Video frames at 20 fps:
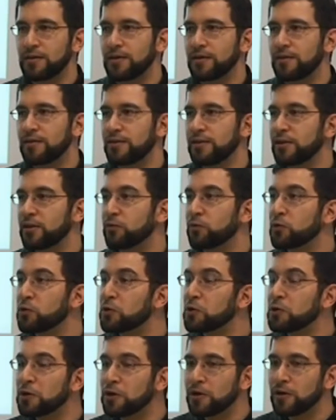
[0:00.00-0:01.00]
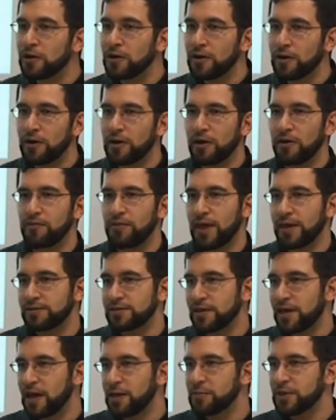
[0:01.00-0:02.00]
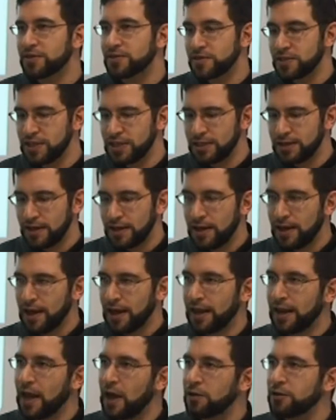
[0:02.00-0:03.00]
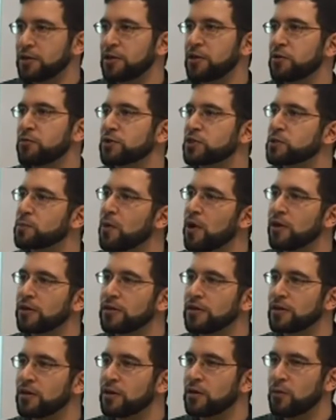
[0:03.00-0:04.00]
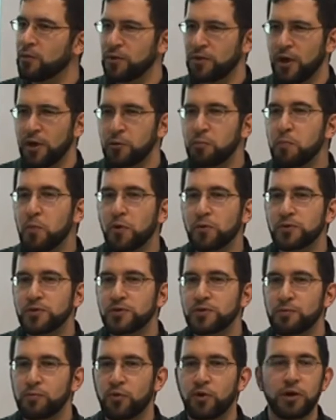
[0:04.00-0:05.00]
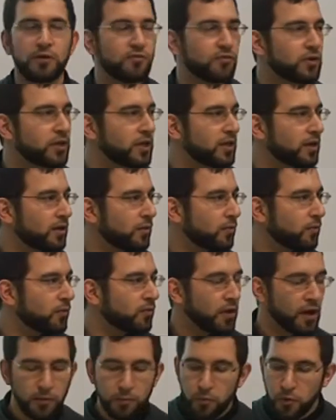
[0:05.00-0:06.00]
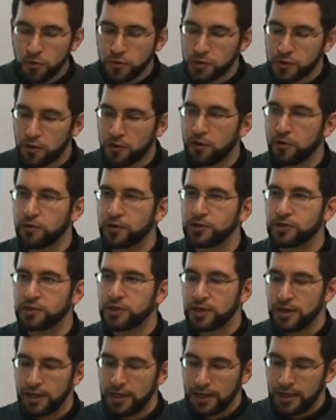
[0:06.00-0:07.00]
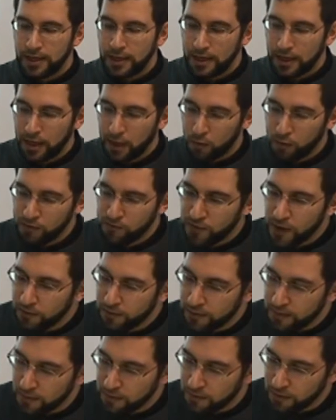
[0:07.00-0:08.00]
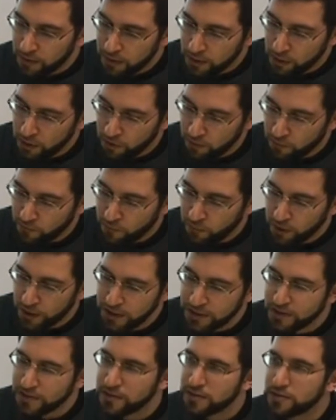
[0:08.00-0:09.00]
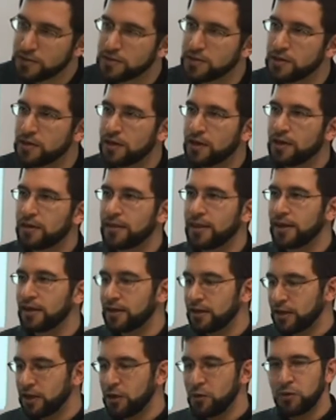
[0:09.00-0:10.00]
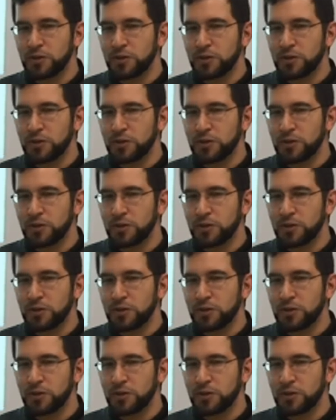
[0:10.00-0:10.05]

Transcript: the ruler of that time, Yazid. And how did he respond? With utmost bravery, with utmost courage. We found, you know, for instance, that he